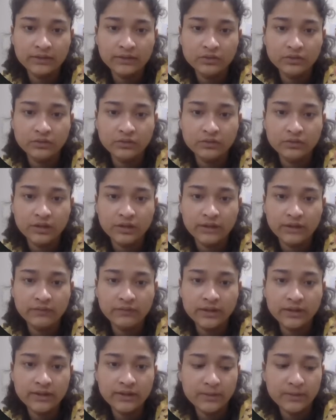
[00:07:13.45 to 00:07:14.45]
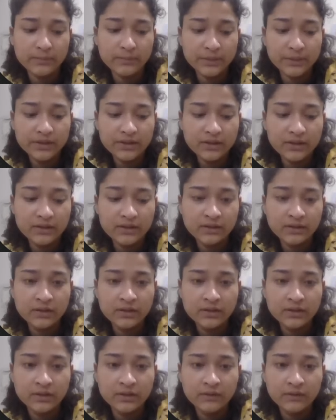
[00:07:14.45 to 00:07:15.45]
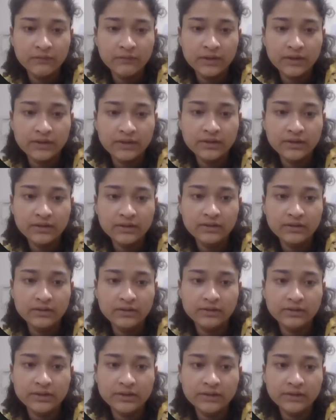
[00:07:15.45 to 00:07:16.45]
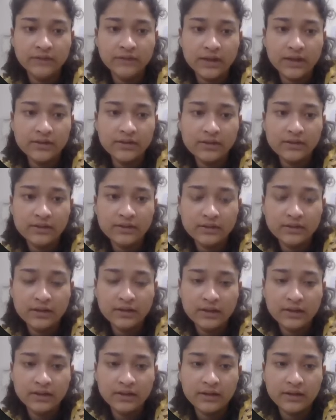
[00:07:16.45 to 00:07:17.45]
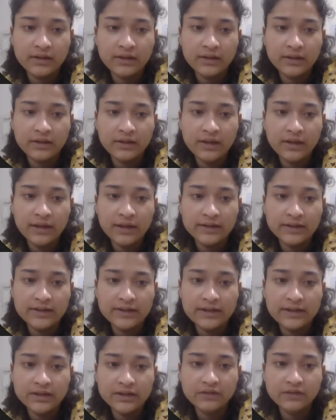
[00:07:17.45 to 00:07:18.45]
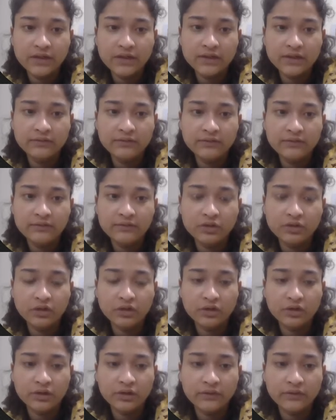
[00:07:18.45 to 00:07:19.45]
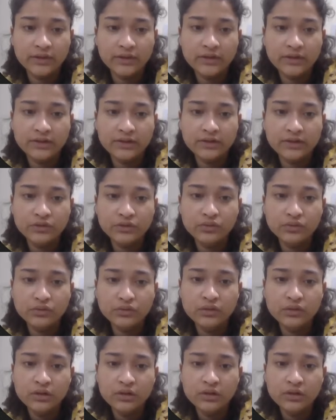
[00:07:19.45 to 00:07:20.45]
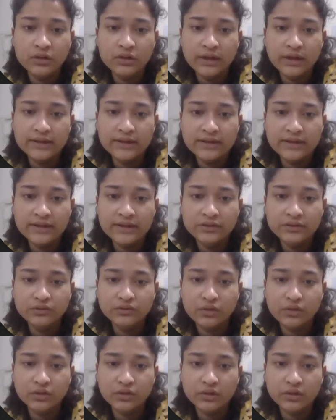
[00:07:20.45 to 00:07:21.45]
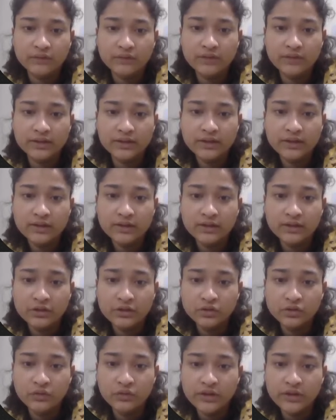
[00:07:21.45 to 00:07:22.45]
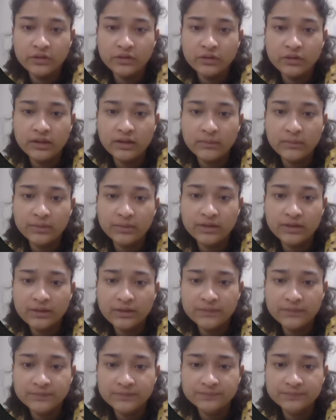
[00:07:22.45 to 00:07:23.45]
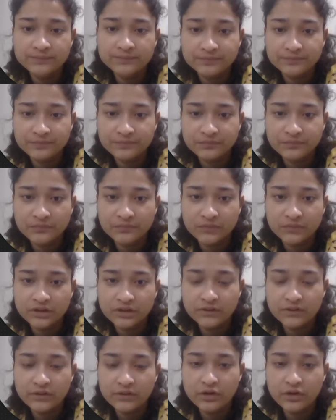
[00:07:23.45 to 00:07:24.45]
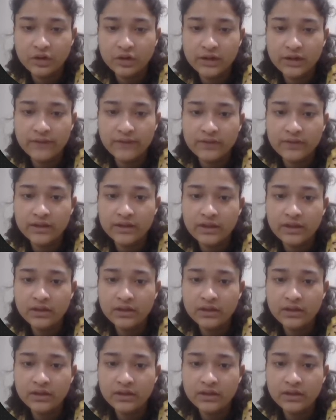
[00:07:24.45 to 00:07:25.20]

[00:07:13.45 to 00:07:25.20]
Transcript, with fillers: So like we can compare whether this 1 has a next 1 or not, whether this 2 has next 2 or not, whether, so when you will come here, this will not have any